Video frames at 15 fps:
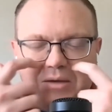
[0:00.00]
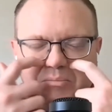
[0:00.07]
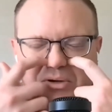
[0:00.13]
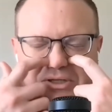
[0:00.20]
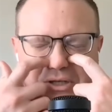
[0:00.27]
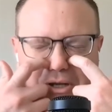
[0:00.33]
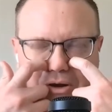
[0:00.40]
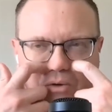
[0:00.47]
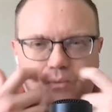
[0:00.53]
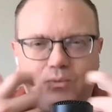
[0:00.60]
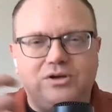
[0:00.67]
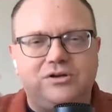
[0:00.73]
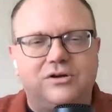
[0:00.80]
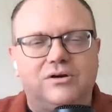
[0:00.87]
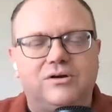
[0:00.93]
but you know,
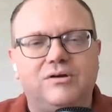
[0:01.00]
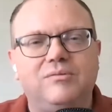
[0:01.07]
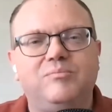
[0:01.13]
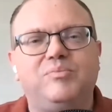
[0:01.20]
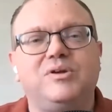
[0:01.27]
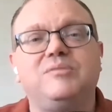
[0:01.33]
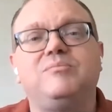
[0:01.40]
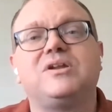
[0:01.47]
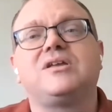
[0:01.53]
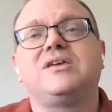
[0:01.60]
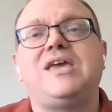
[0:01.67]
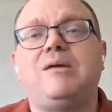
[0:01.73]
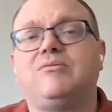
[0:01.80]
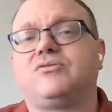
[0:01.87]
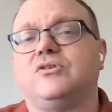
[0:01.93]
when you're, but, but
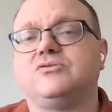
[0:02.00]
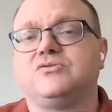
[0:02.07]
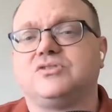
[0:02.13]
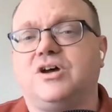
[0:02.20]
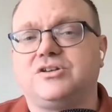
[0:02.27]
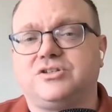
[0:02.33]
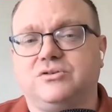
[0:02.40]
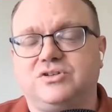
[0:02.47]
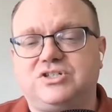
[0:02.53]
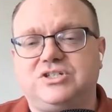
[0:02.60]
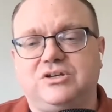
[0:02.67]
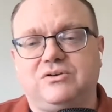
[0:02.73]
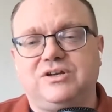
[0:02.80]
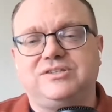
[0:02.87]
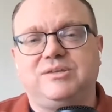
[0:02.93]
Game of Thrones was also a
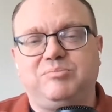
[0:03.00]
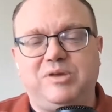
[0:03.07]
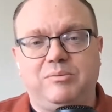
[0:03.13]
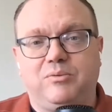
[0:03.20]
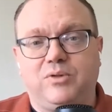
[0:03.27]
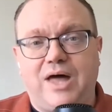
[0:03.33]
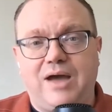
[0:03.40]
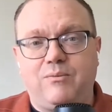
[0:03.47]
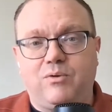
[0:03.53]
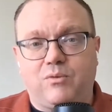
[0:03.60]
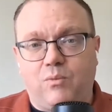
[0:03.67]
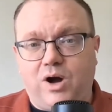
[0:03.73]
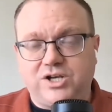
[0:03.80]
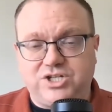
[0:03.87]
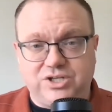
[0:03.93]
series that people were
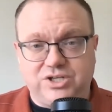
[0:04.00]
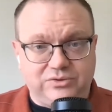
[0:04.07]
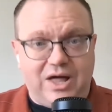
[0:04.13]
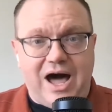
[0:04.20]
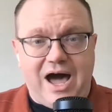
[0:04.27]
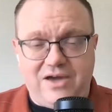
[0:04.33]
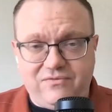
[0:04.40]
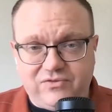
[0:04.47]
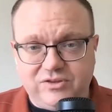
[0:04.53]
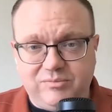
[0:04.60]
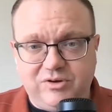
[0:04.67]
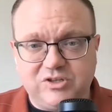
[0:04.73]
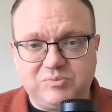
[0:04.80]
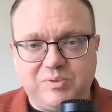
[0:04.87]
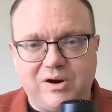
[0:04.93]
watching live for the
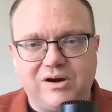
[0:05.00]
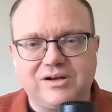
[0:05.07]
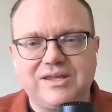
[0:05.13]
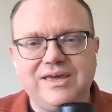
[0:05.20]
most part.